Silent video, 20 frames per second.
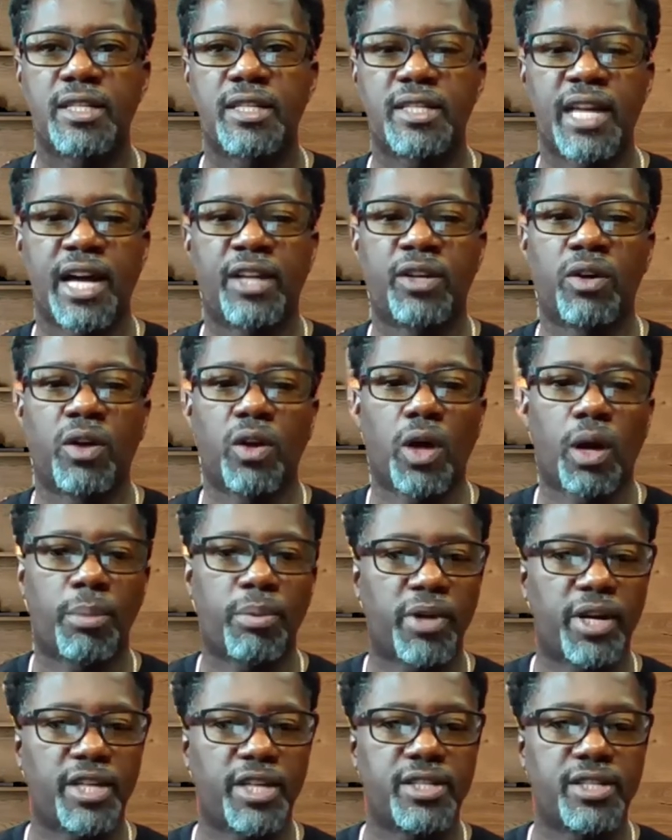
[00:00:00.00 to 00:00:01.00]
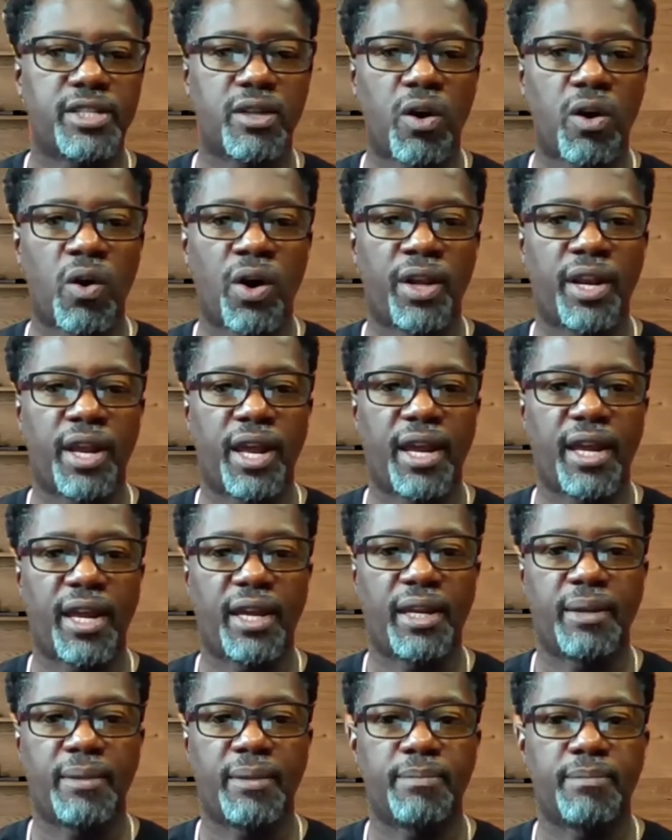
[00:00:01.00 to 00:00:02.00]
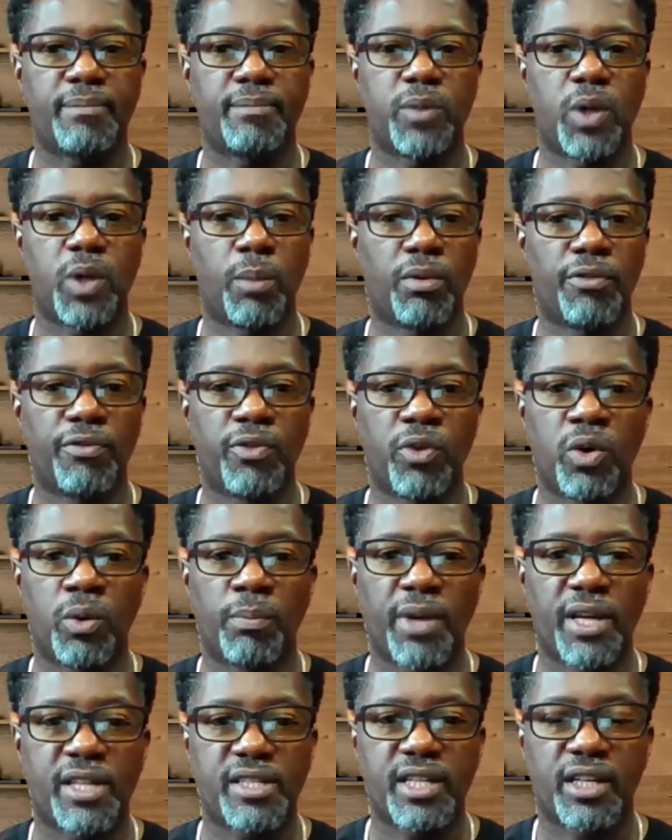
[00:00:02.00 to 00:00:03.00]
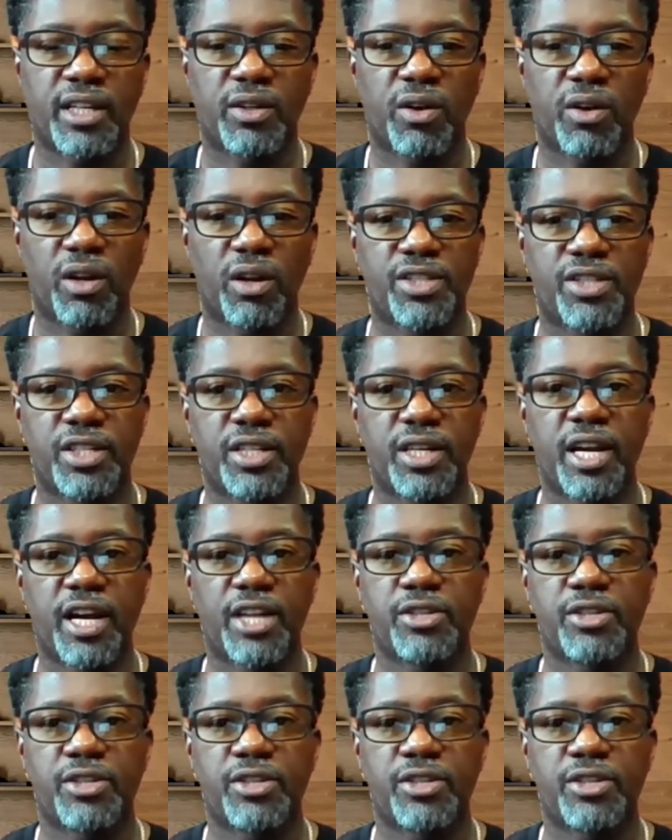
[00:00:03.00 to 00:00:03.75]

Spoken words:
The SandDollar operates on a mobile phone-based technology.